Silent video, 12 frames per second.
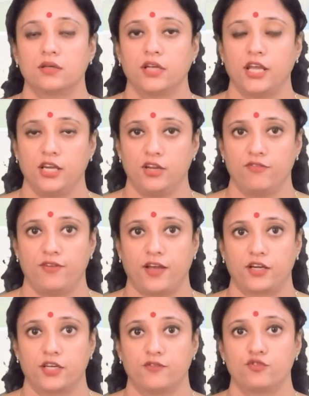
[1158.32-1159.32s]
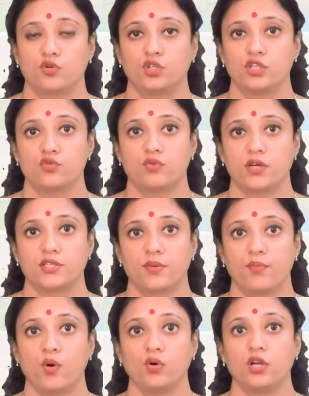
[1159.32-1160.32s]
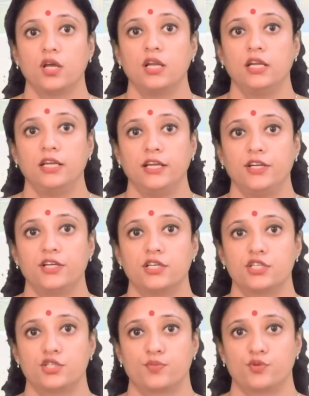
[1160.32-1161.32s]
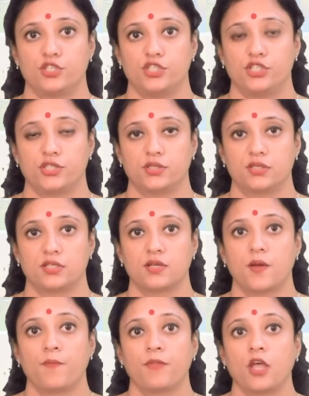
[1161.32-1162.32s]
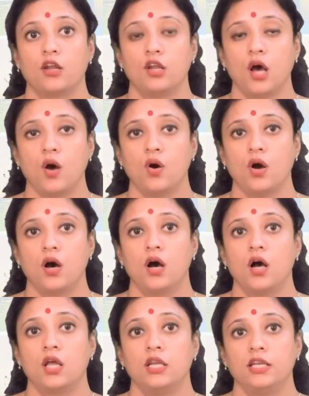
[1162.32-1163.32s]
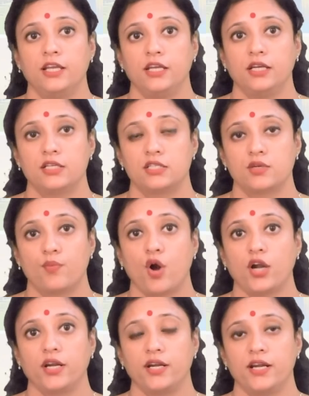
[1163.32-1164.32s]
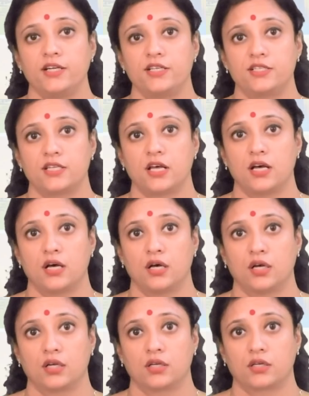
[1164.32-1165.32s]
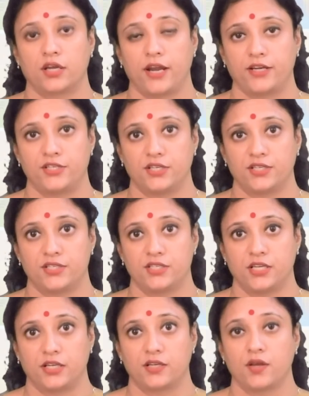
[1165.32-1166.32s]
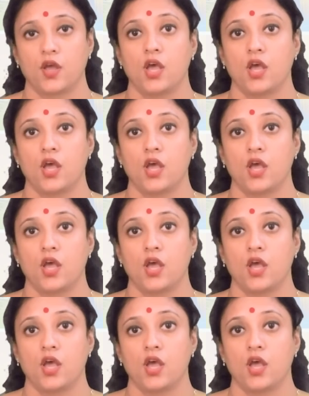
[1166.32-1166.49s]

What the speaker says: ineffective. So this was about leaders' positions. Now subordinates characteristic.